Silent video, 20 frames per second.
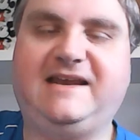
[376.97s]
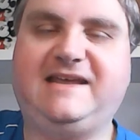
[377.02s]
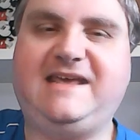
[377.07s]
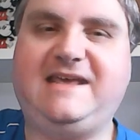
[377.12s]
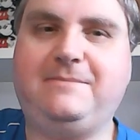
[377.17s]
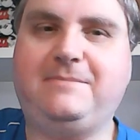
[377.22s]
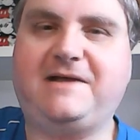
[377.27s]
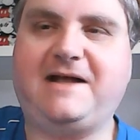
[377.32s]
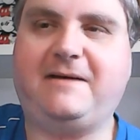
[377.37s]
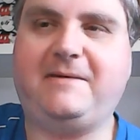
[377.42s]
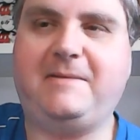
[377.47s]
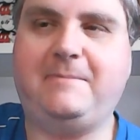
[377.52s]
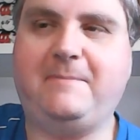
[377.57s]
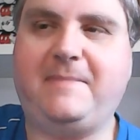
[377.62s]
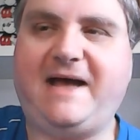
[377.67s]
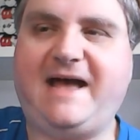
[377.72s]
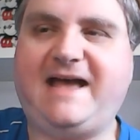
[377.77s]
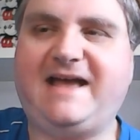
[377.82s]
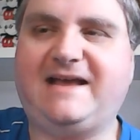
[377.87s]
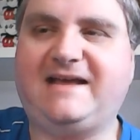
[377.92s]
to keep coming
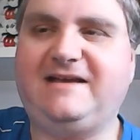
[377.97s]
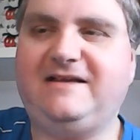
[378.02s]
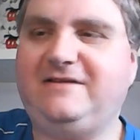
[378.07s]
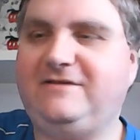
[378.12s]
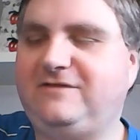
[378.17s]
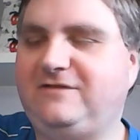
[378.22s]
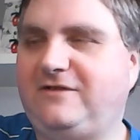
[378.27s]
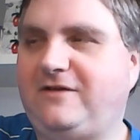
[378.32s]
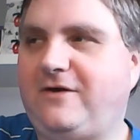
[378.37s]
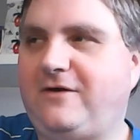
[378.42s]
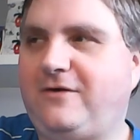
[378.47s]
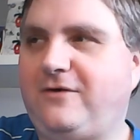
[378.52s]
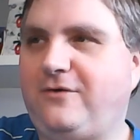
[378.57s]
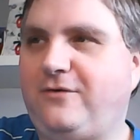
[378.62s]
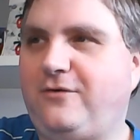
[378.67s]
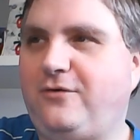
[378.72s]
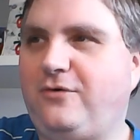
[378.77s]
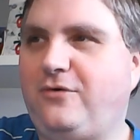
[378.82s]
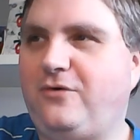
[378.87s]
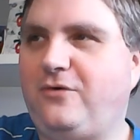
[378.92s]
back.
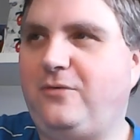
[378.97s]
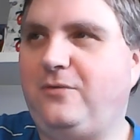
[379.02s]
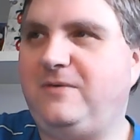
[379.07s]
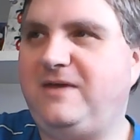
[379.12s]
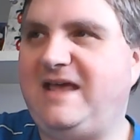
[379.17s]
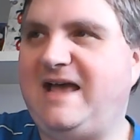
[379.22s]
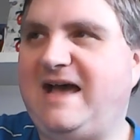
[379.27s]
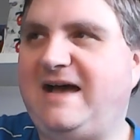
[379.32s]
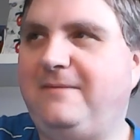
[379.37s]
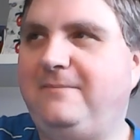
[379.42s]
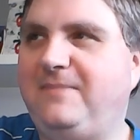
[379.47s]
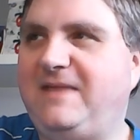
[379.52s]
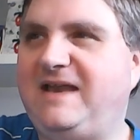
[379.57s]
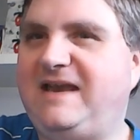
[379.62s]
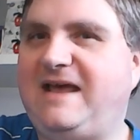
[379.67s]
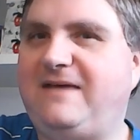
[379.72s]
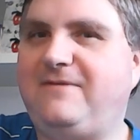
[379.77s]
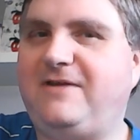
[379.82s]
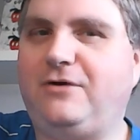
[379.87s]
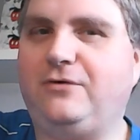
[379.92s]
So yeah, and
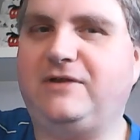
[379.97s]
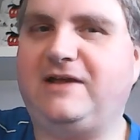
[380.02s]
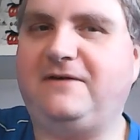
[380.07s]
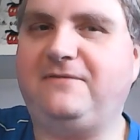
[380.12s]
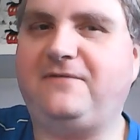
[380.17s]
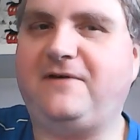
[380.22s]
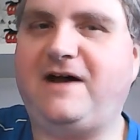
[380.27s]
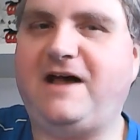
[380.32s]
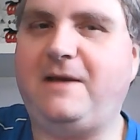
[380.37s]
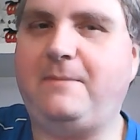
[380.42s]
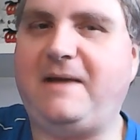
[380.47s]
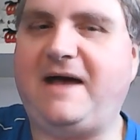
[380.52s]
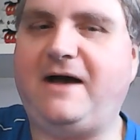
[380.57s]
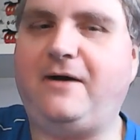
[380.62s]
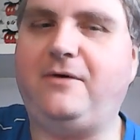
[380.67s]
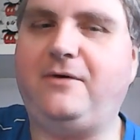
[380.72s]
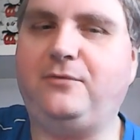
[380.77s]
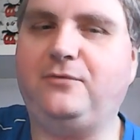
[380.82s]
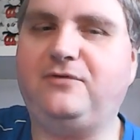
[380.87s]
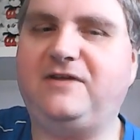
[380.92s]
having all that
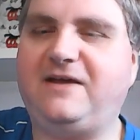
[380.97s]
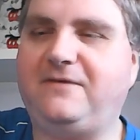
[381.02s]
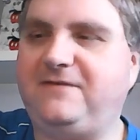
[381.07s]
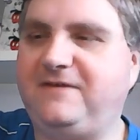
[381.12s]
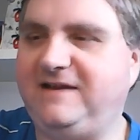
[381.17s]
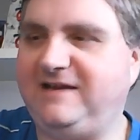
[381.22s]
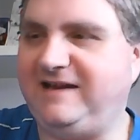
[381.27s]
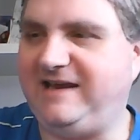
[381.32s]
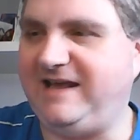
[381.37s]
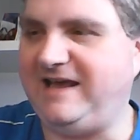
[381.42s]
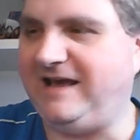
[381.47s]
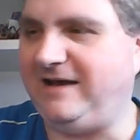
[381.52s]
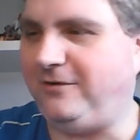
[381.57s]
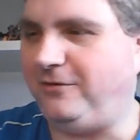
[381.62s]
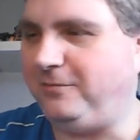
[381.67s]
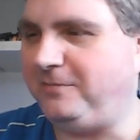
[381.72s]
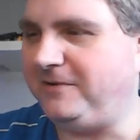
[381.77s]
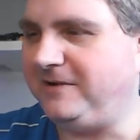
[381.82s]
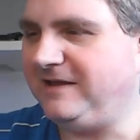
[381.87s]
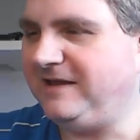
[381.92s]
firepower will definitely
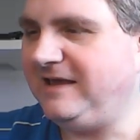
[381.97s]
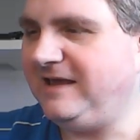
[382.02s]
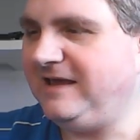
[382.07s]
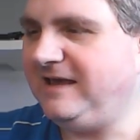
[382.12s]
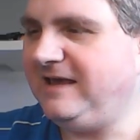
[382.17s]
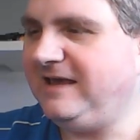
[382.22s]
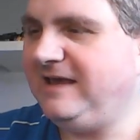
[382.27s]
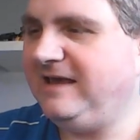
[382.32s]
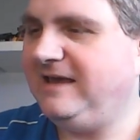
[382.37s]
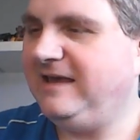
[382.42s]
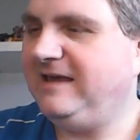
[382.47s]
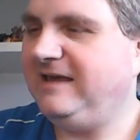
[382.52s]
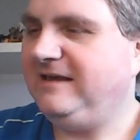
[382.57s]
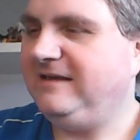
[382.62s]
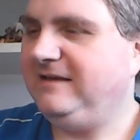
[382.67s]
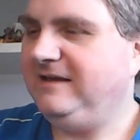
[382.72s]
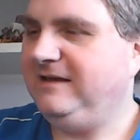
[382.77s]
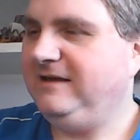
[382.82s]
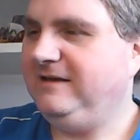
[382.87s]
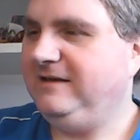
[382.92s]
help.
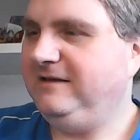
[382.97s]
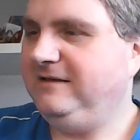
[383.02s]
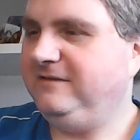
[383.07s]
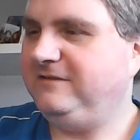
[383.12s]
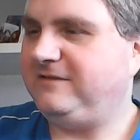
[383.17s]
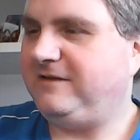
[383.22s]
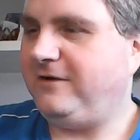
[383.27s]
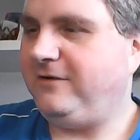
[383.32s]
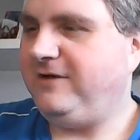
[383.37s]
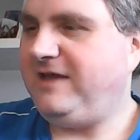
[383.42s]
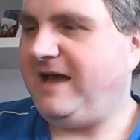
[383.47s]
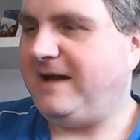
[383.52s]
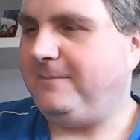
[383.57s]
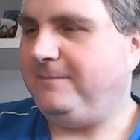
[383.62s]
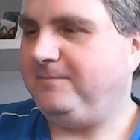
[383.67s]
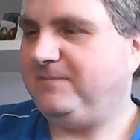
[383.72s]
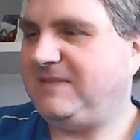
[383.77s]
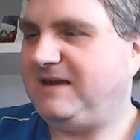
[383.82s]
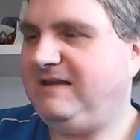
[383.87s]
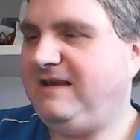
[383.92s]
So yeah,
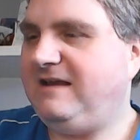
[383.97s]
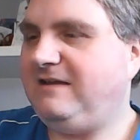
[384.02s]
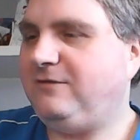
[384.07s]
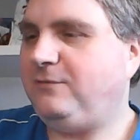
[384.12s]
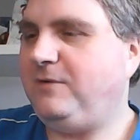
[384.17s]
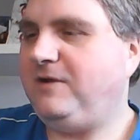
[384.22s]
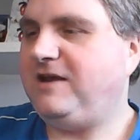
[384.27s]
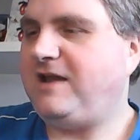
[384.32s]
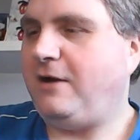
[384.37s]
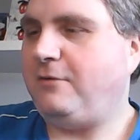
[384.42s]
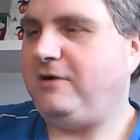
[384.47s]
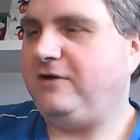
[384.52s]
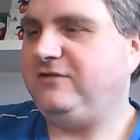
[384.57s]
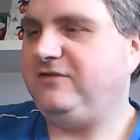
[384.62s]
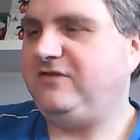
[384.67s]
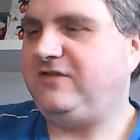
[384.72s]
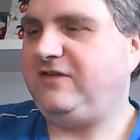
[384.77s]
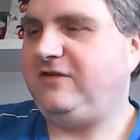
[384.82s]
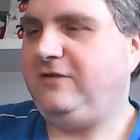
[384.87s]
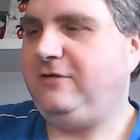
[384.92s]
next we go
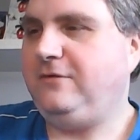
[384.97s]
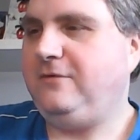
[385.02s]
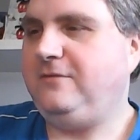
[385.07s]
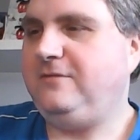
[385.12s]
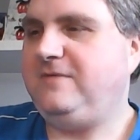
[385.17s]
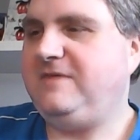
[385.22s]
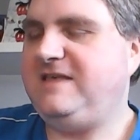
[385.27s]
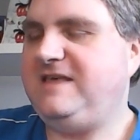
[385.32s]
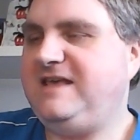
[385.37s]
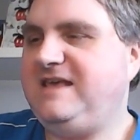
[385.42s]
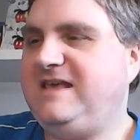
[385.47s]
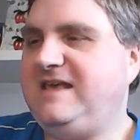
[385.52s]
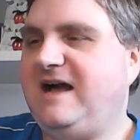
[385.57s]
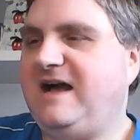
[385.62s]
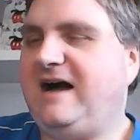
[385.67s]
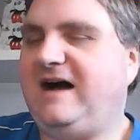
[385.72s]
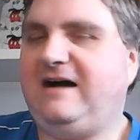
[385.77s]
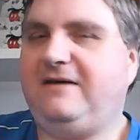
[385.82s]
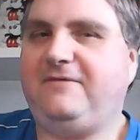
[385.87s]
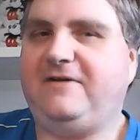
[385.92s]
on to the
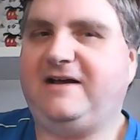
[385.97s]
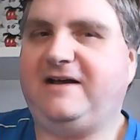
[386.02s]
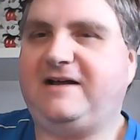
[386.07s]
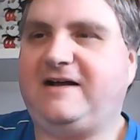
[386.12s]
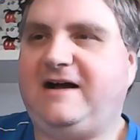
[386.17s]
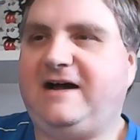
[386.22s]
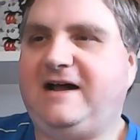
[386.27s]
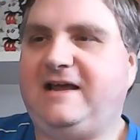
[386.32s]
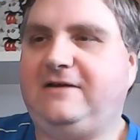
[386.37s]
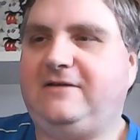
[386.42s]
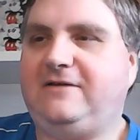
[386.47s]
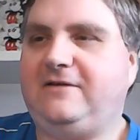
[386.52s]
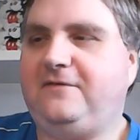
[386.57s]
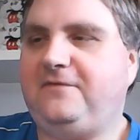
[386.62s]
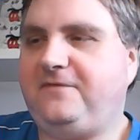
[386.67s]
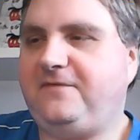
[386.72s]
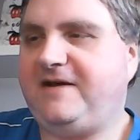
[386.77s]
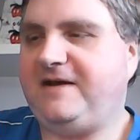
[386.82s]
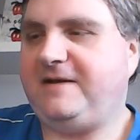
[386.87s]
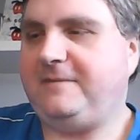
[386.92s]
other kind of
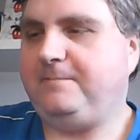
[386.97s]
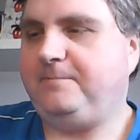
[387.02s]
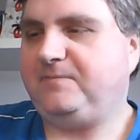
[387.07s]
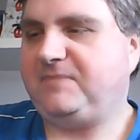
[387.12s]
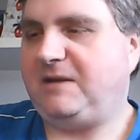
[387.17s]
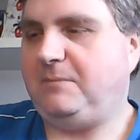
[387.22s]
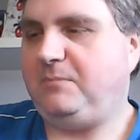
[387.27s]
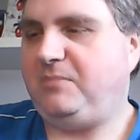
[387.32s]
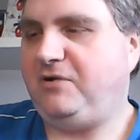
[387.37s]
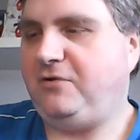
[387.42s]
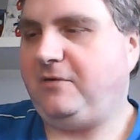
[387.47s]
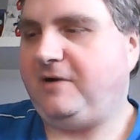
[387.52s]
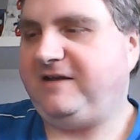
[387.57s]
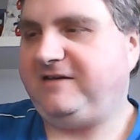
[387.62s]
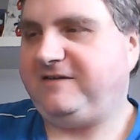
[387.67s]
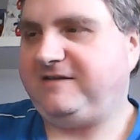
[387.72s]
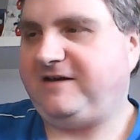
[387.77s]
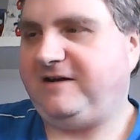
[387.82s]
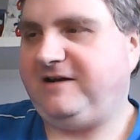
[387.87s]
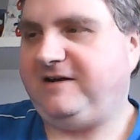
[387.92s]
Blue
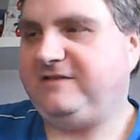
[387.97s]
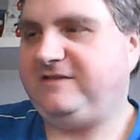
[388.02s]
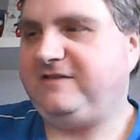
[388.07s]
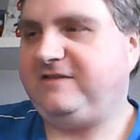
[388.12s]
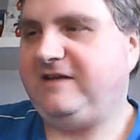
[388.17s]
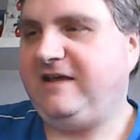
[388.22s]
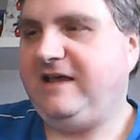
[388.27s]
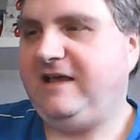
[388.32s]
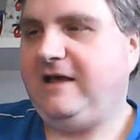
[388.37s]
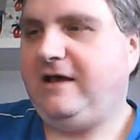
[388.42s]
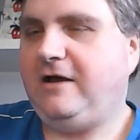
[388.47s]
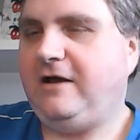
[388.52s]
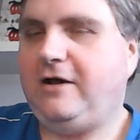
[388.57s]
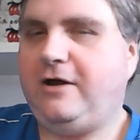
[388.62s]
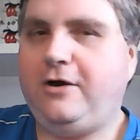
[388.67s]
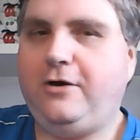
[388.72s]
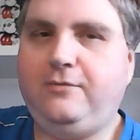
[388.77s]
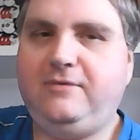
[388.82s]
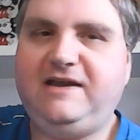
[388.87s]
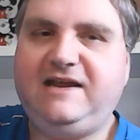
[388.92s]
Eyes cards.
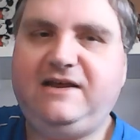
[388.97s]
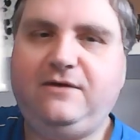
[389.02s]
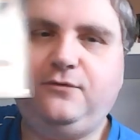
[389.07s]
Only